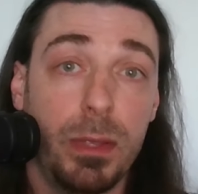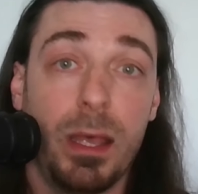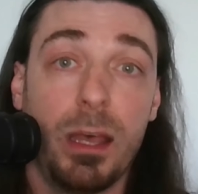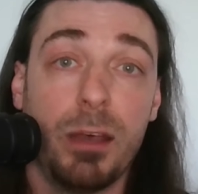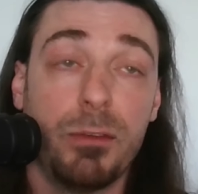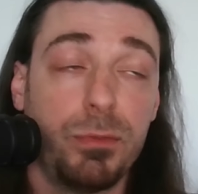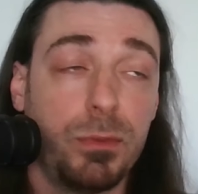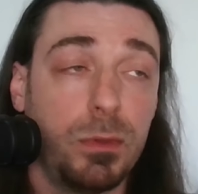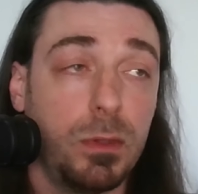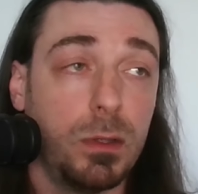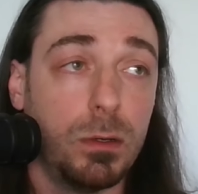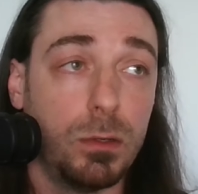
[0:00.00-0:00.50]

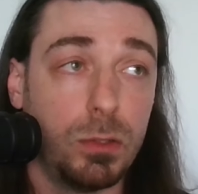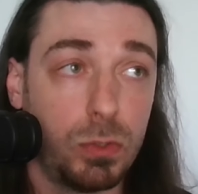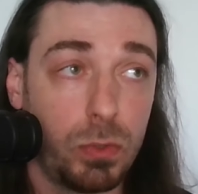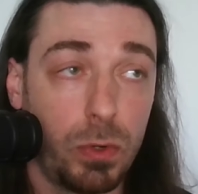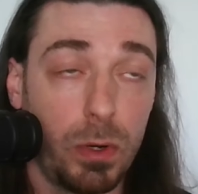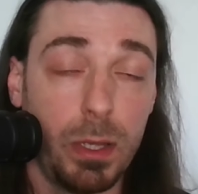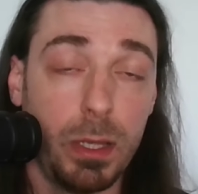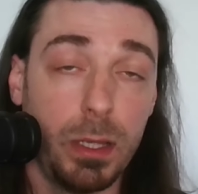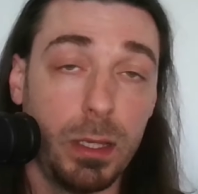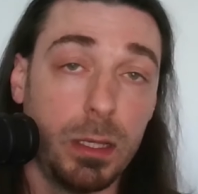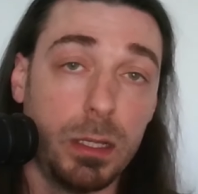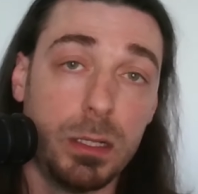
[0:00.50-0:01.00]
after
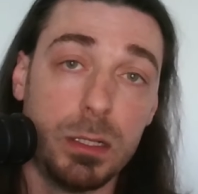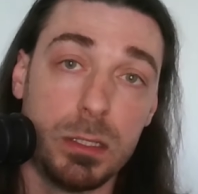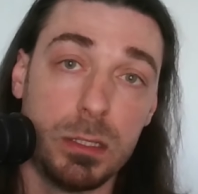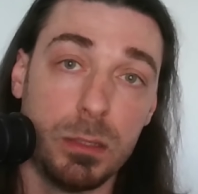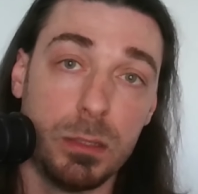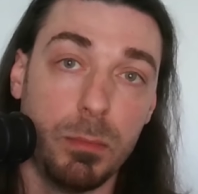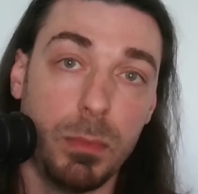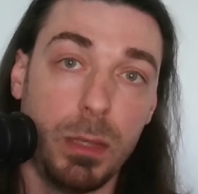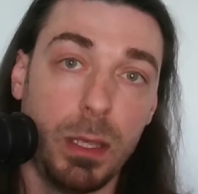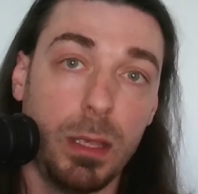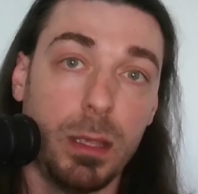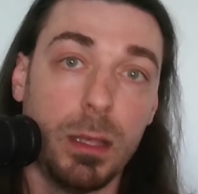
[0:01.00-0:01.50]
trying to
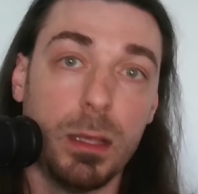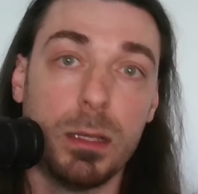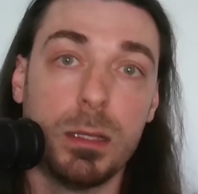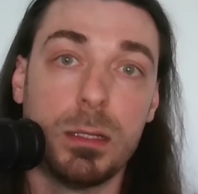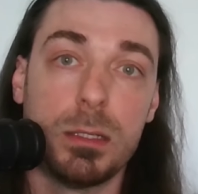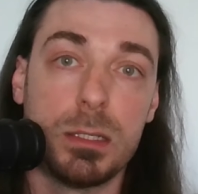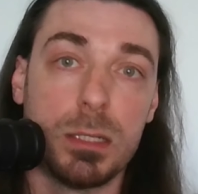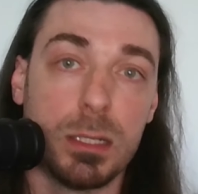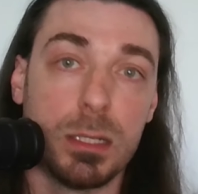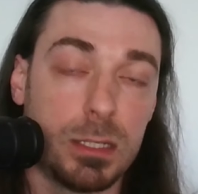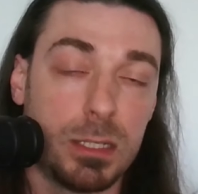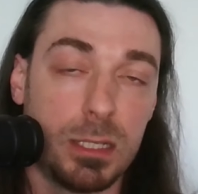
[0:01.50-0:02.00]
make
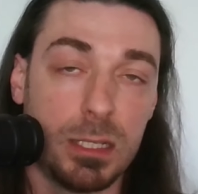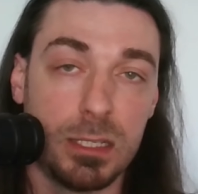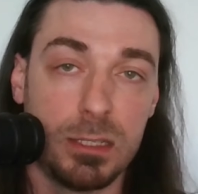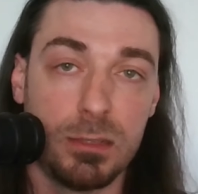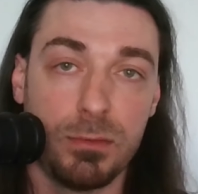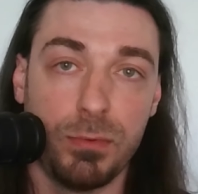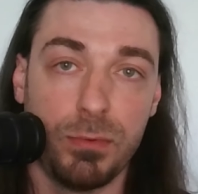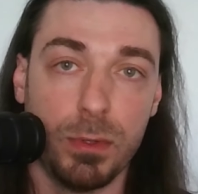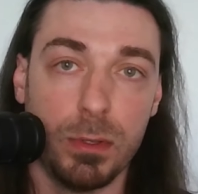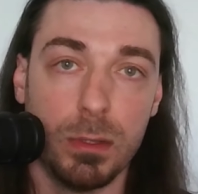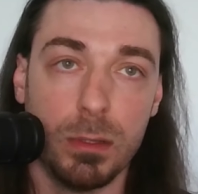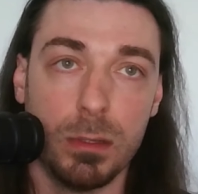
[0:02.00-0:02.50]

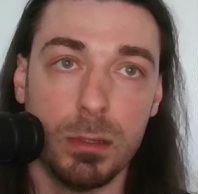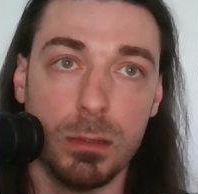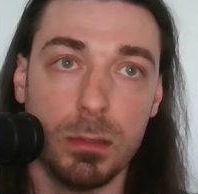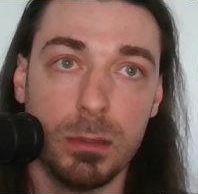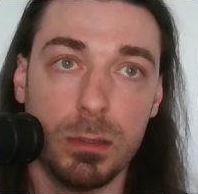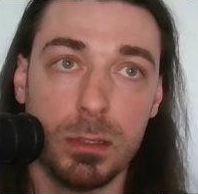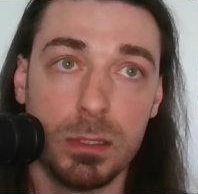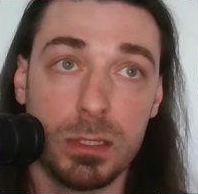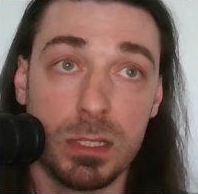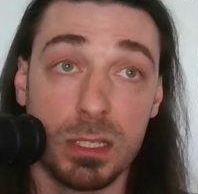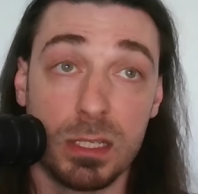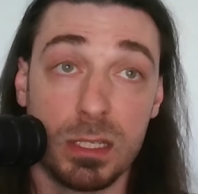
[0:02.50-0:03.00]

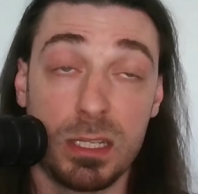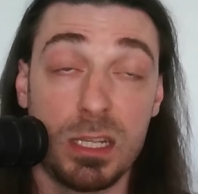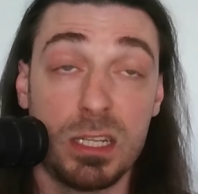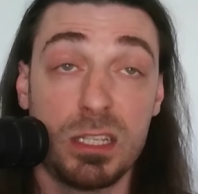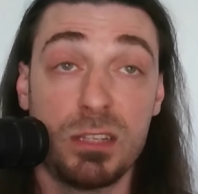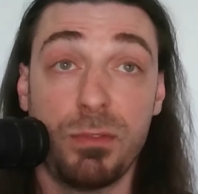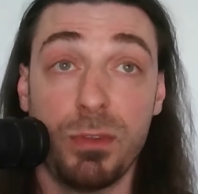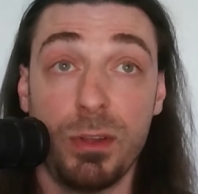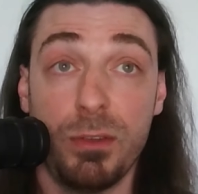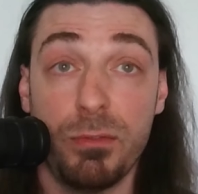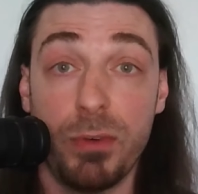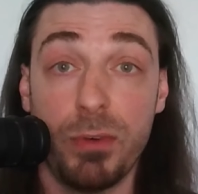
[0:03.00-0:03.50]

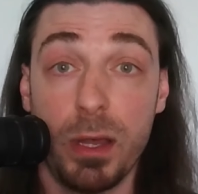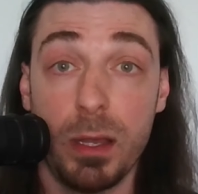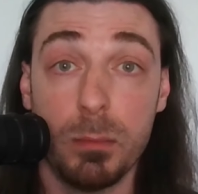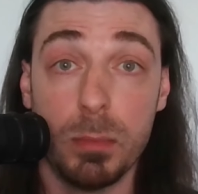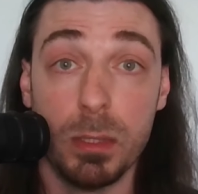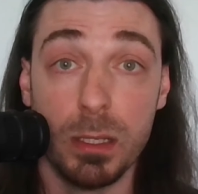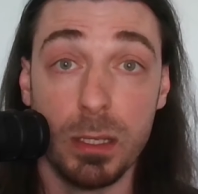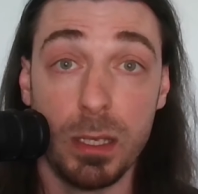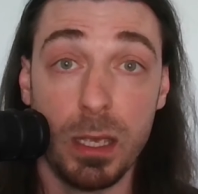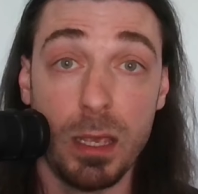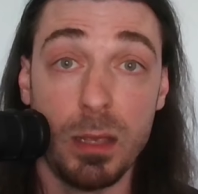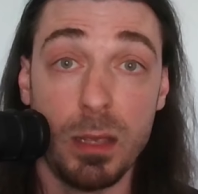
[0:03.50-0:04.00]
successfully
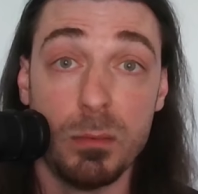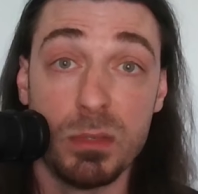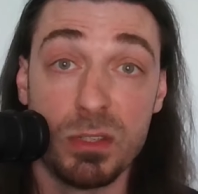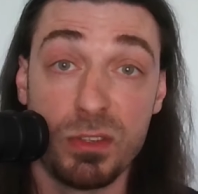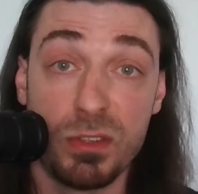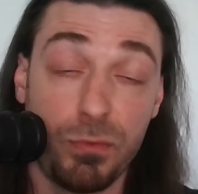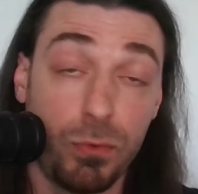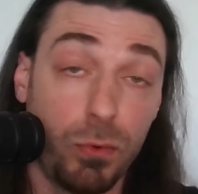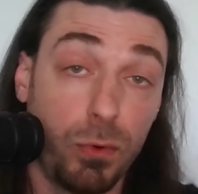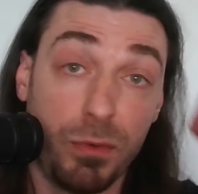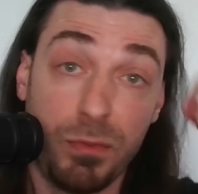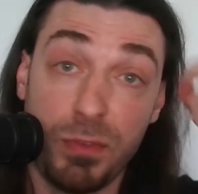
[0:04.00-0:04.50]
viable games
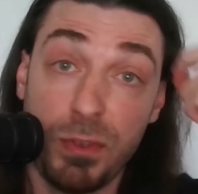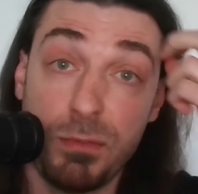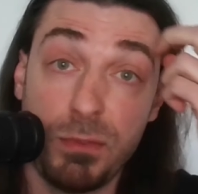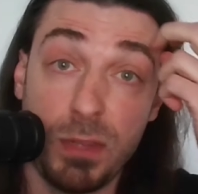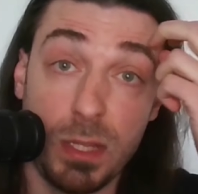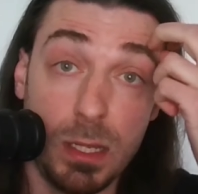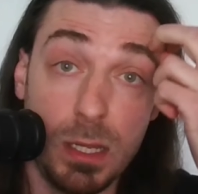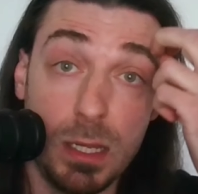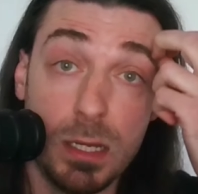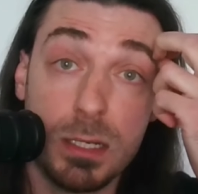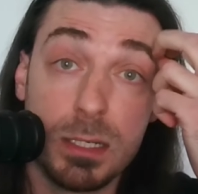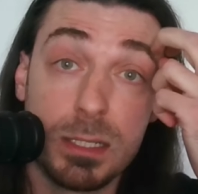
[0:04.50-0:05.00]
for
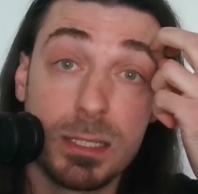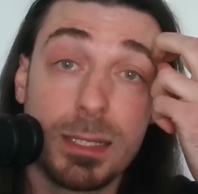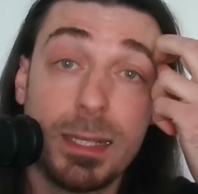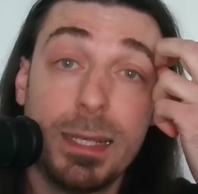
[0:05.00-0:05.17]
15 years,